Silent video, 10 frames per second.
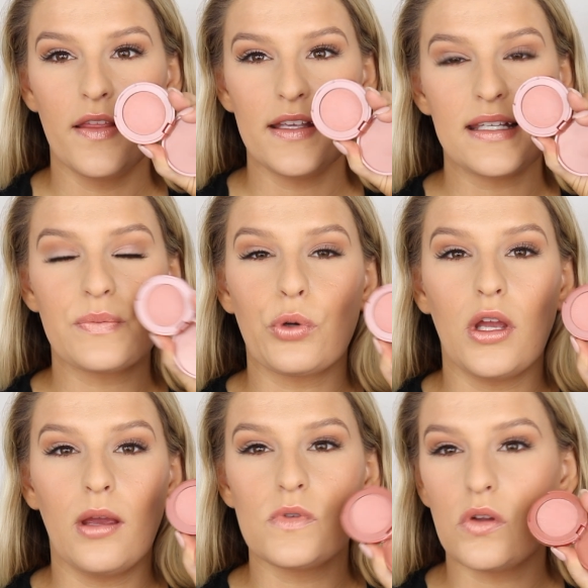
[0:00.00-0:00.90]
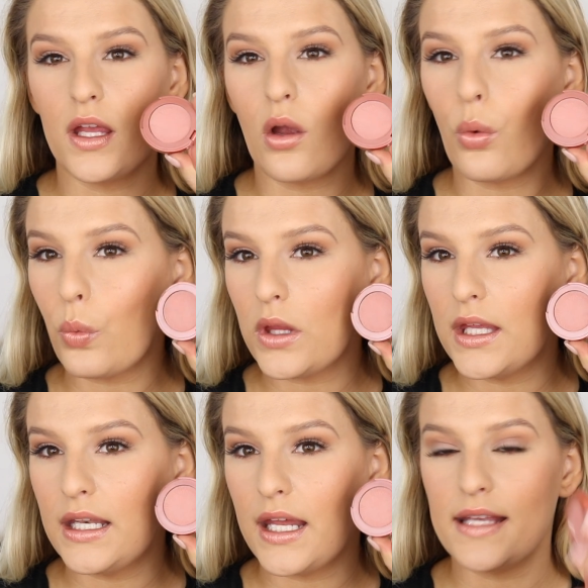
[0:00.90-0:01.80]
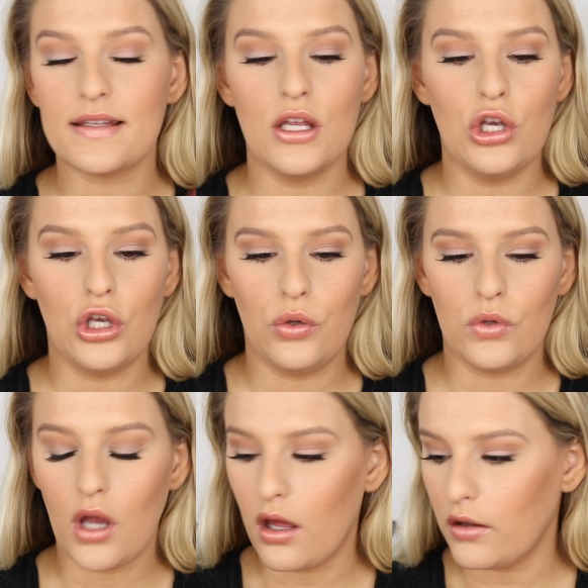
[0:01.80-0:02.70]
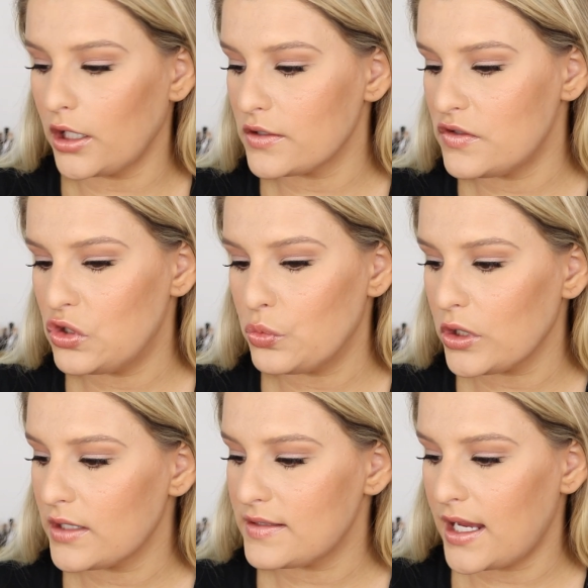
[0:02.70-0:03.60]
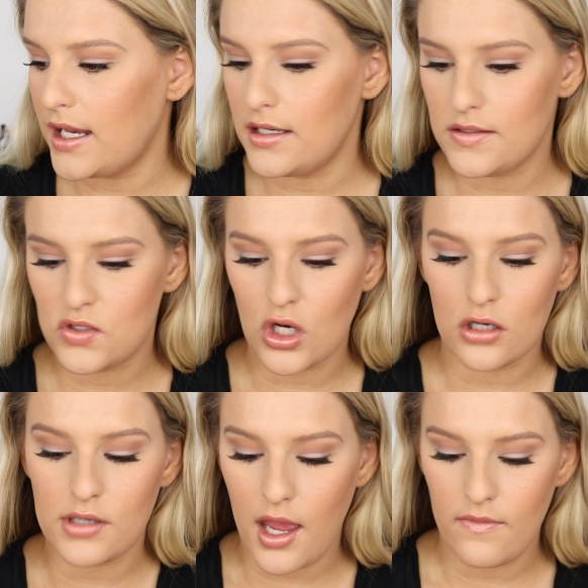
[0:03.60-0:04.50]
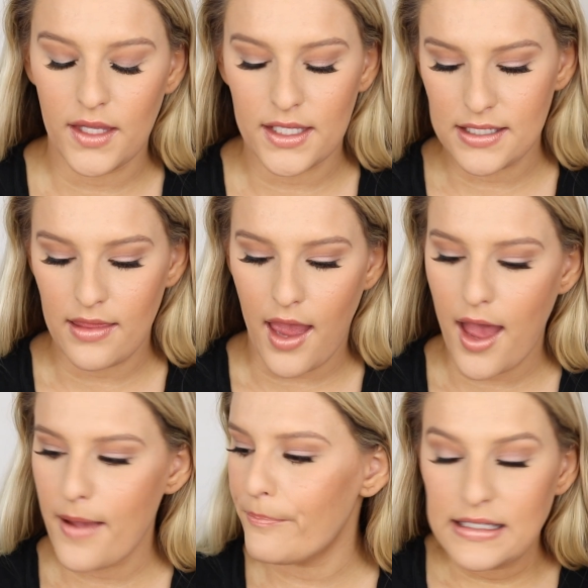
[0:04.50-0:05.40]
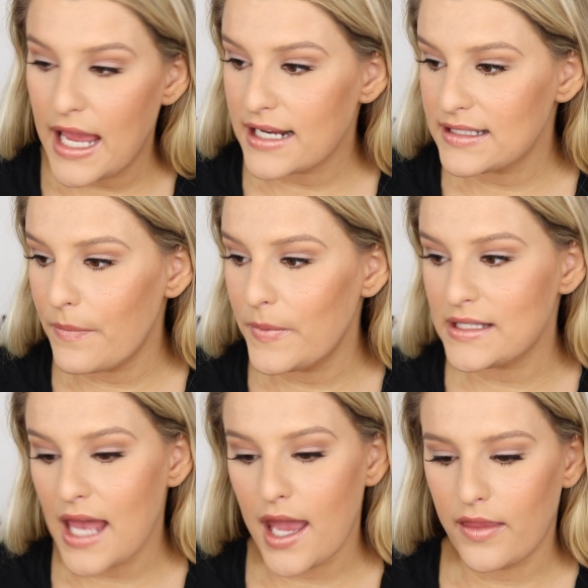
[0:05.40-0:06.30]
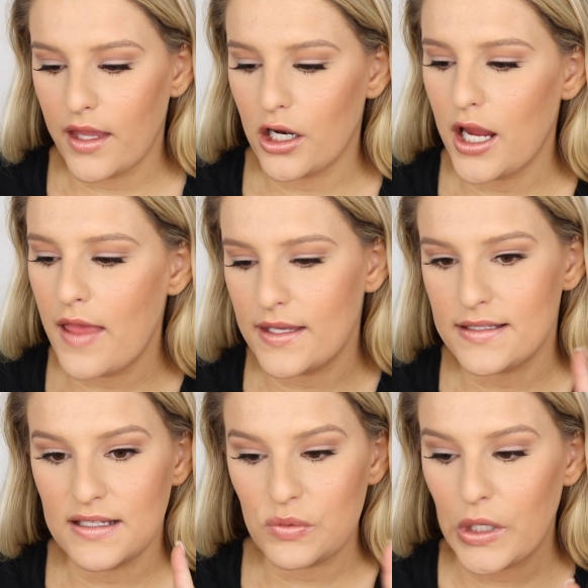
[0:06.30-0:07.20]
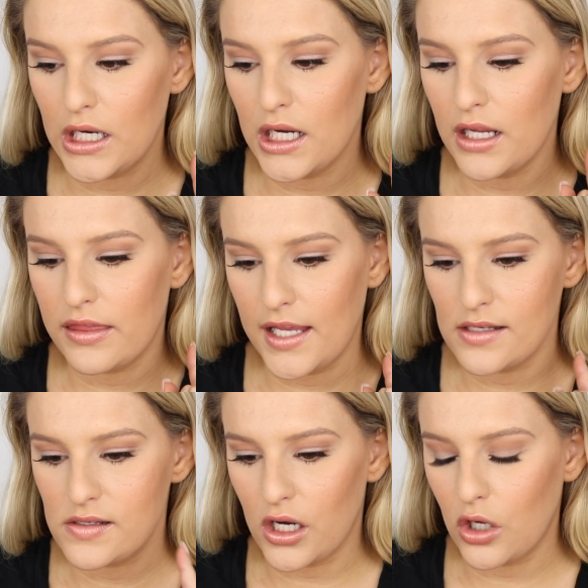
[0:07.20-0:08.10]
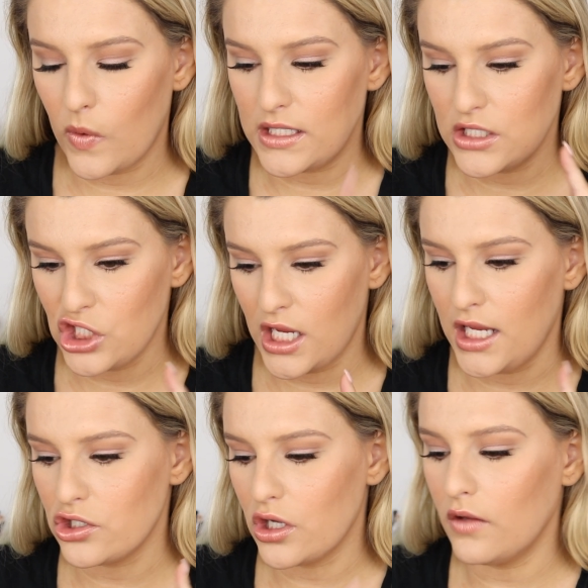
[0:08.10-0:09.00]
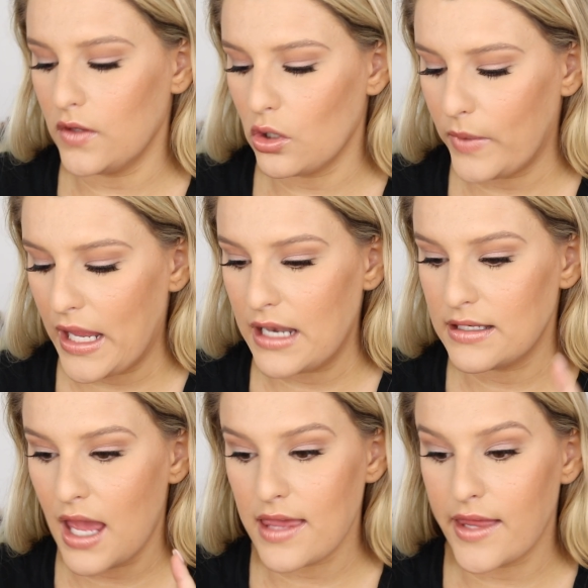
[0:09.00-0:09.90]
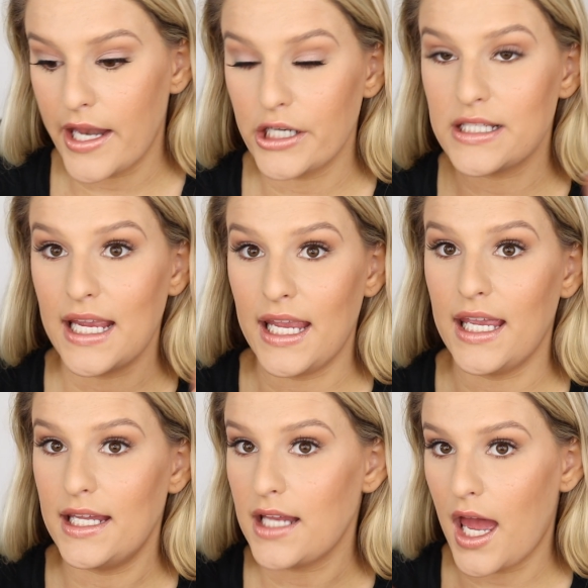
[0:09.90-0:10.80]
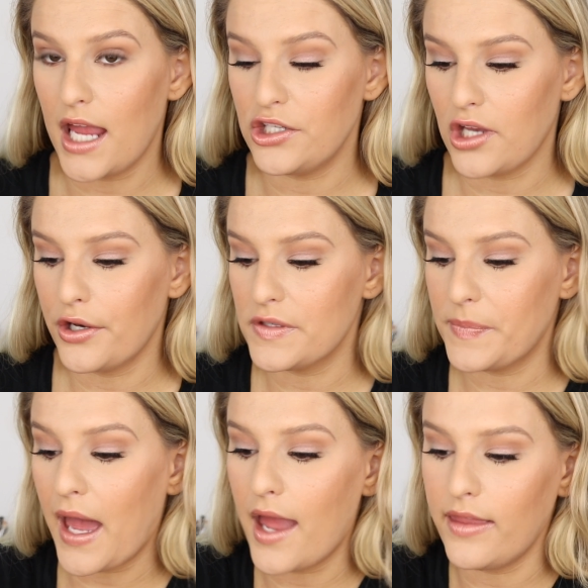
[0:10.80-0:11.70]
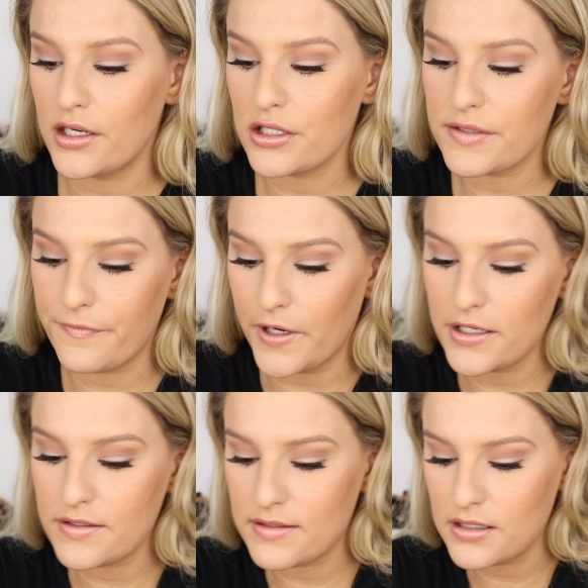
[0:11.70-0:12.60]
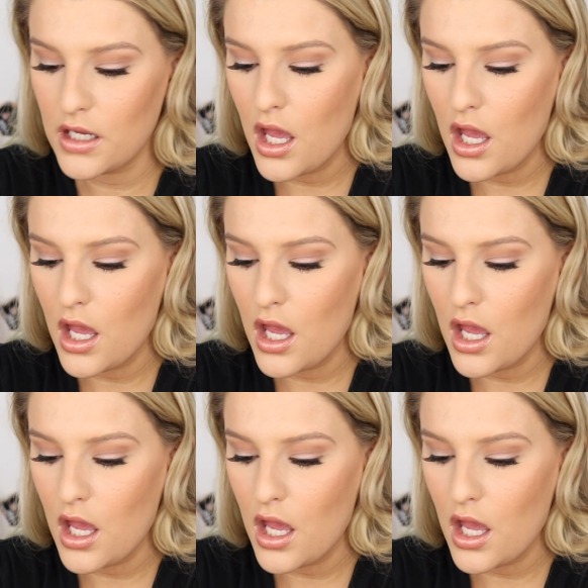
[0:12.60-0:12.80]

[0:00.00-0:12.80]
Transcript: This is Pram, so like a really nice nude color. Super excited to start diving into that. Next up is highlighter, and this is where things are going to change a little bit. Highlighters and eyeshadows, but highlighters first.